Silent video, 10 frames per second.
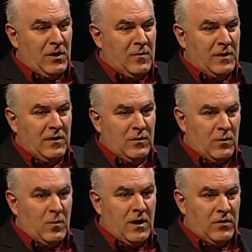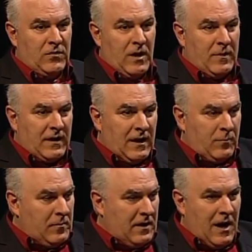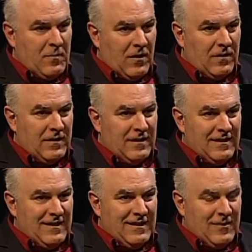on, when I go to water stop, I kind of put my arm out. Okay.